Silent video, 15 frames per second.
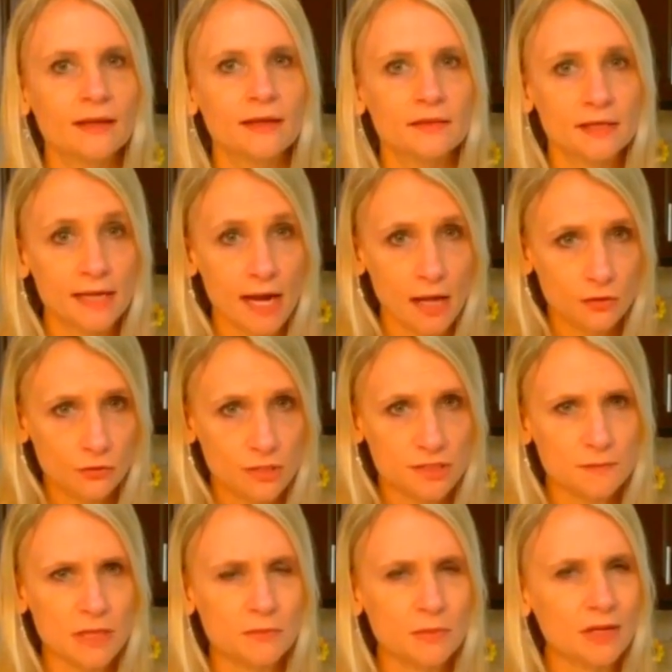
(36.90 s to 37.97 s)
The calories
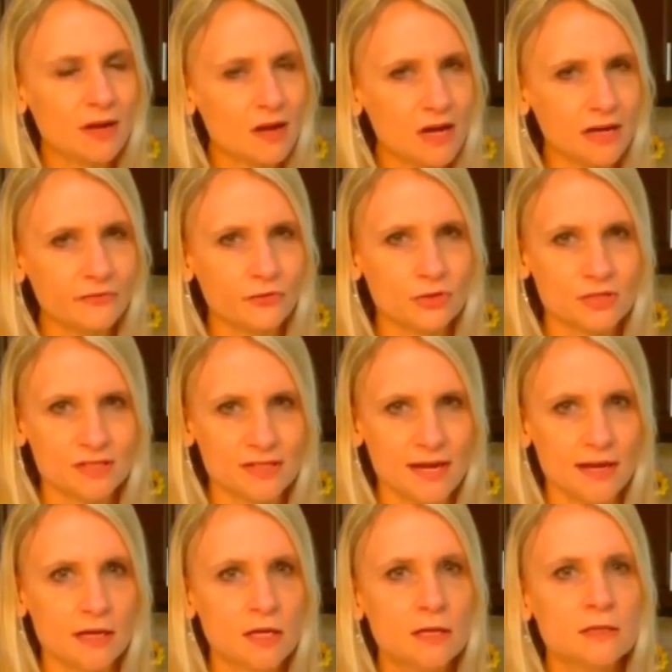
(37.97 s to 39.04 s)
may be high for a
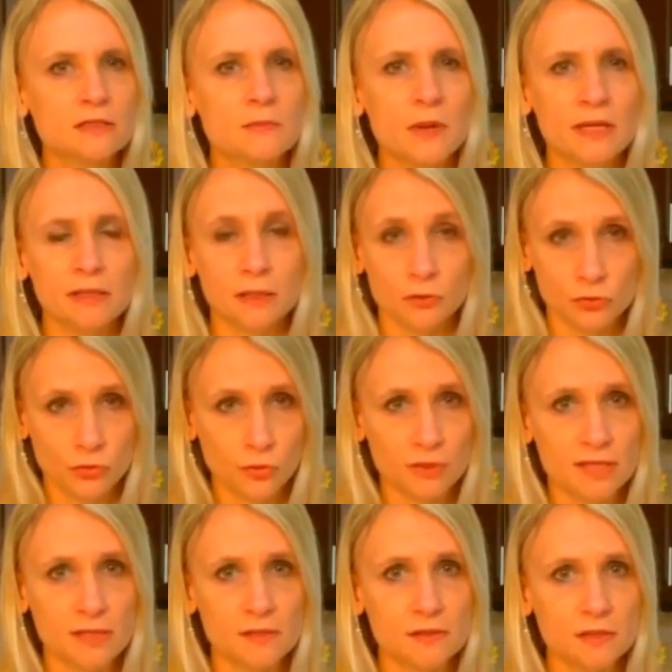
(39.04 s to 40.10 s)
snack depending on your
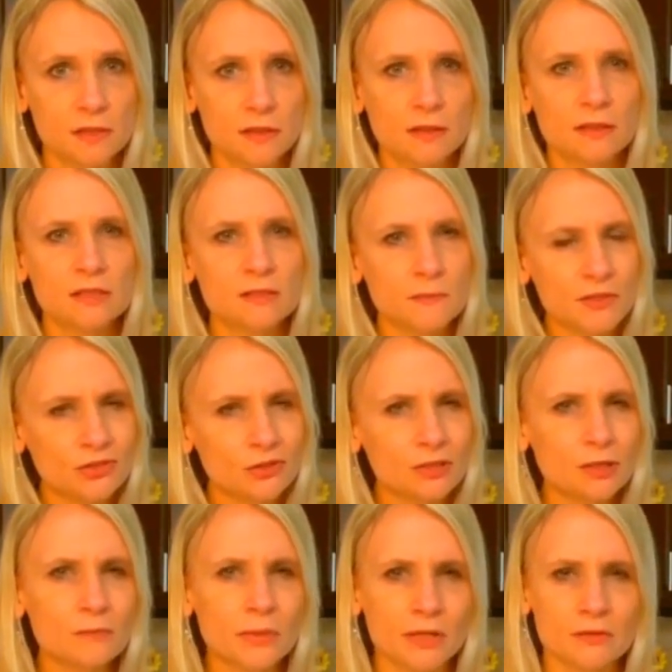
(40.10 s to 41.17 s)
needs, especially
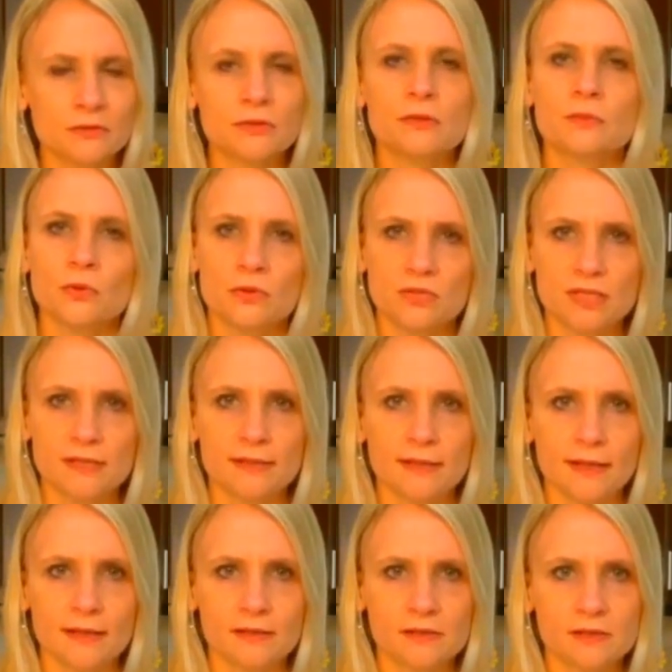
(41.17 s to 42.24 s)
compared to the protein it
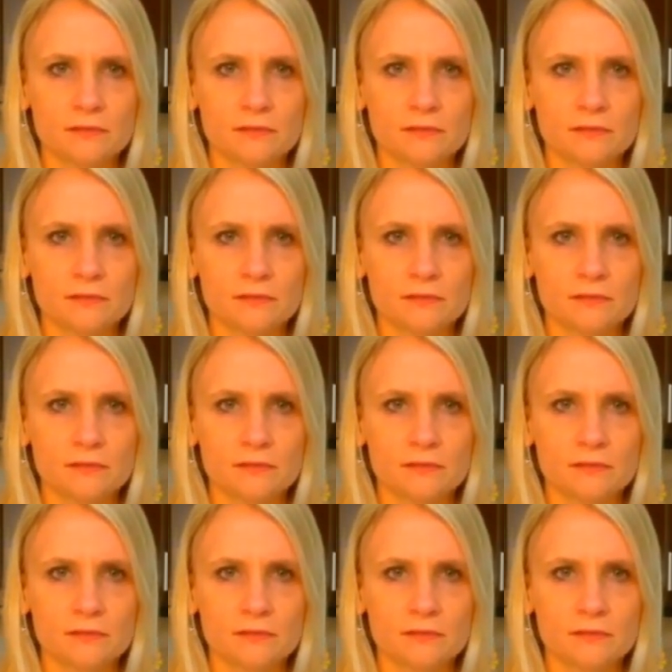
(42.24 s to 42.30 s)
has.